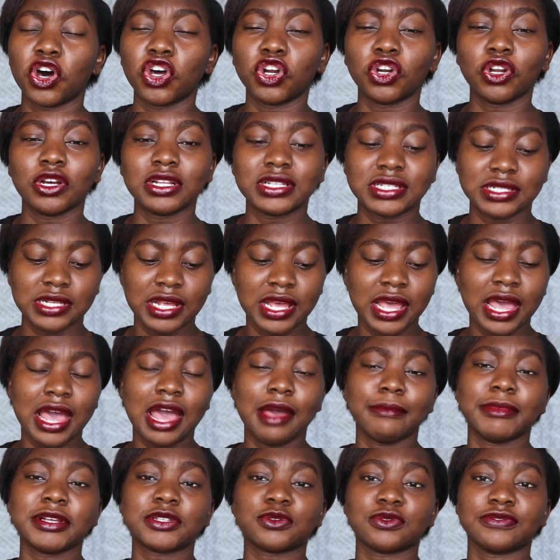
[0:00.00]
or not
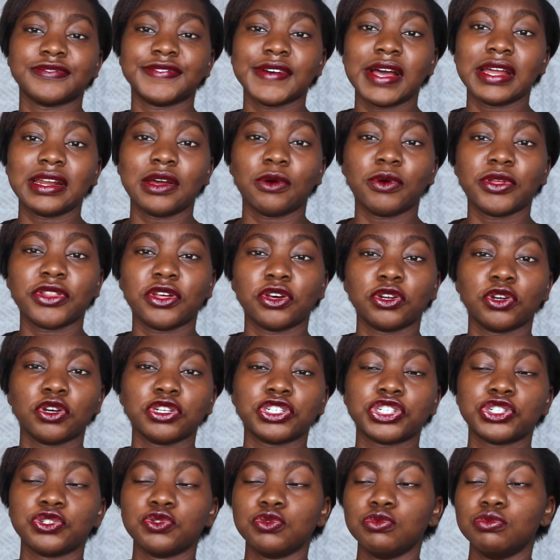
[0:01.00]
Emmett will find out, whether or
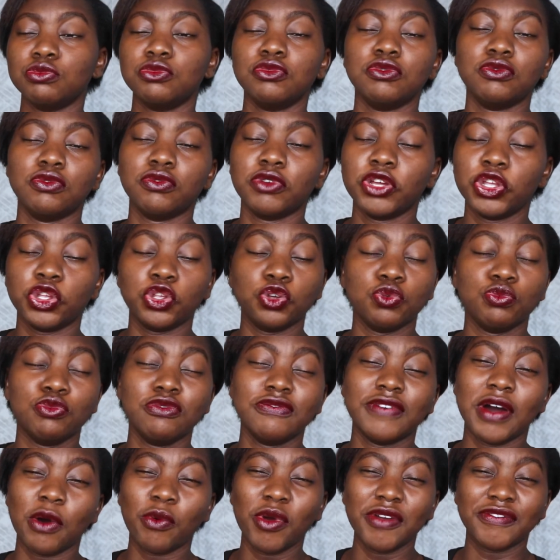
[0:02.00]
not he'll
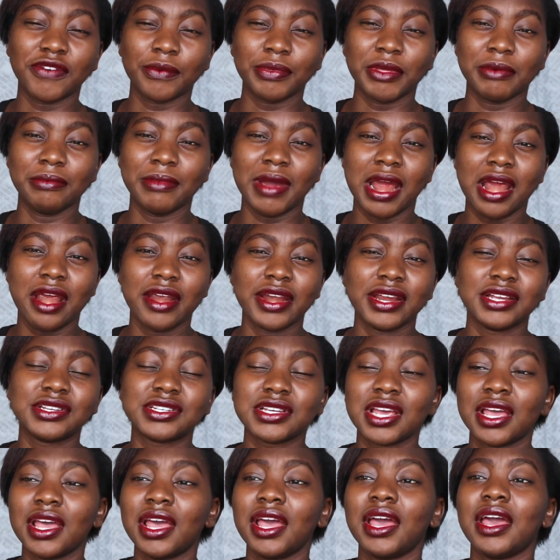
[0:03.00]
move away from the
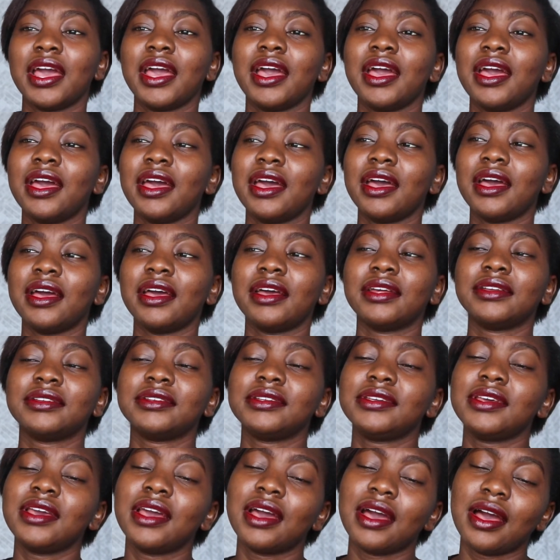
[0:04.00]
marriage.
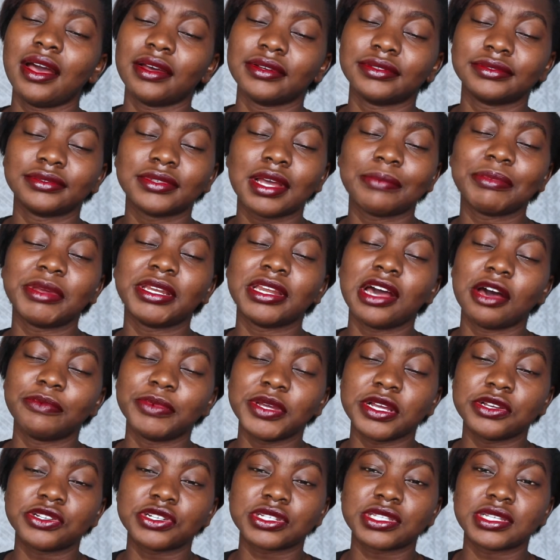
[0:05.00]
And yeah, I mean, that'll
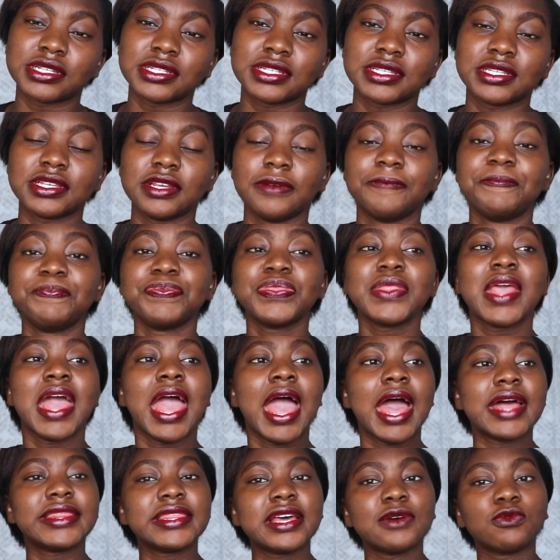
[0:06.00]
be interesting to see.
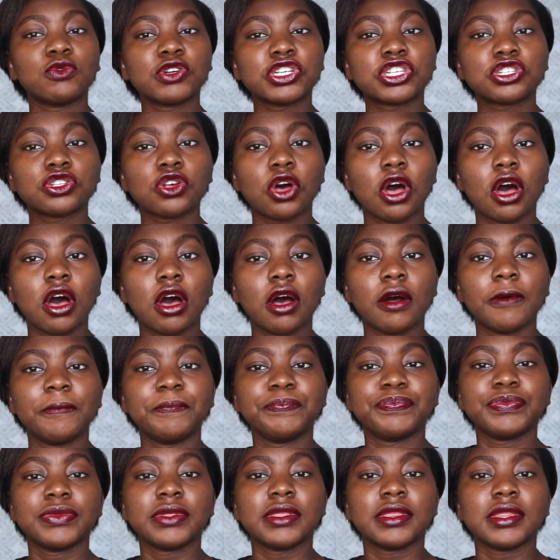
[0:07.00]
And then we saw
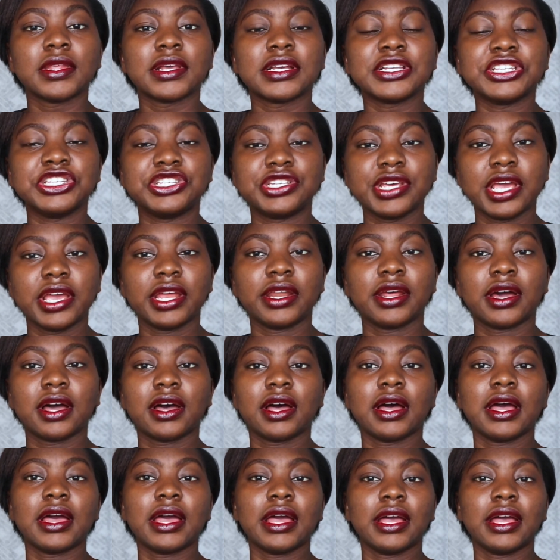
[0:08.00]
Jada